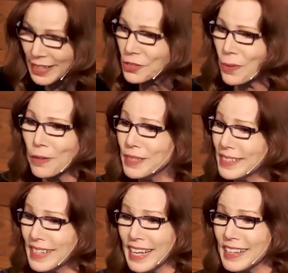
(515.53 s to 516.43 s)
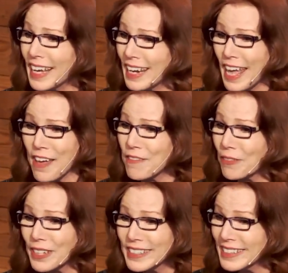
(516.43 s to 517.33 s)
That's why we say that
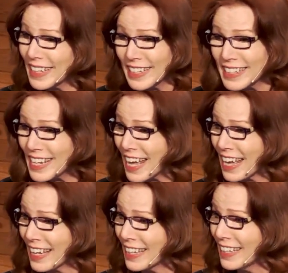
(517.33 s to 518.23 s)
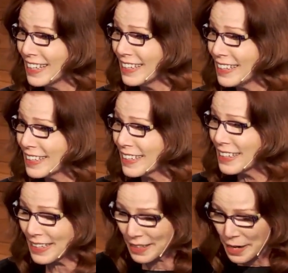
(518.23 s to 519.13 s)
every Sunday. Can
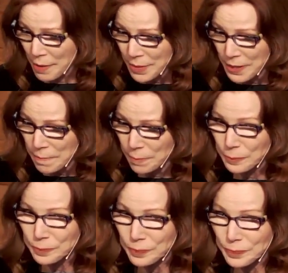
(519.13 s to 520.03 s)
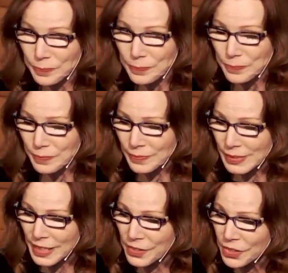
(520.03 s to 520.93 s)
I get an amen? Amen.
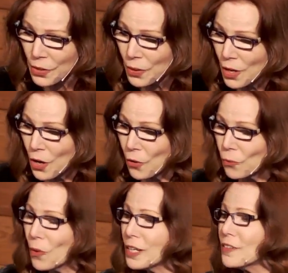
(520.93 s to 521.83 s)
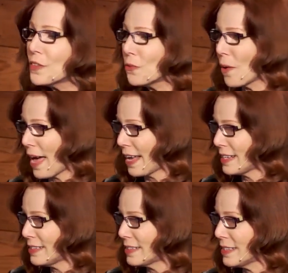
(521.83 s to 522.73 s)
And so one of the
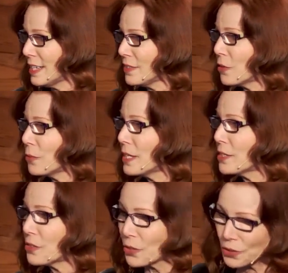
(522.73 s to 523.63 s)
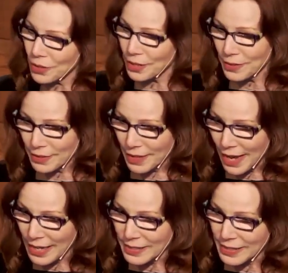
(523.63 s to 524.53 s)
ways that we can turn on the
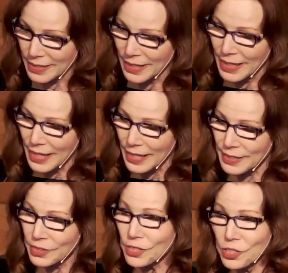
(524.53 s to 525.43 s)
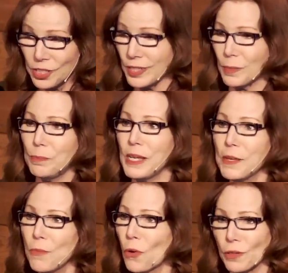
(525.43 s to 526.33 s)
light is to just be
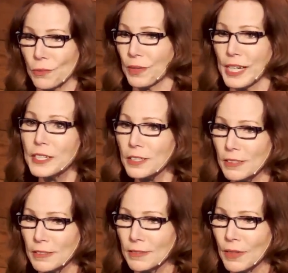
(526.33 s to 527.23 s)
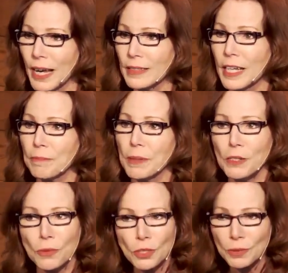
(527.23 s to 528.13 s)
more real, right? Like be
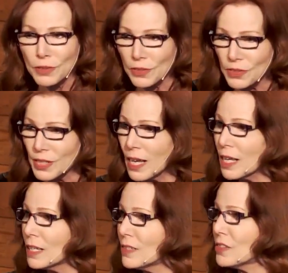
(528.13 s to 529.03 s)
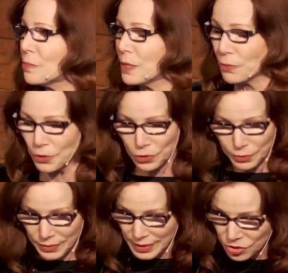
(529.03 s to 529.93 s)
real with ourselves, be real
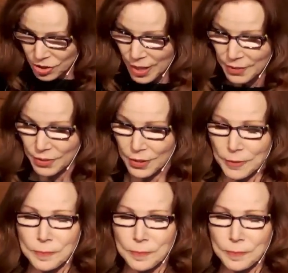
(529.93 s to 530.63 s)
with each other.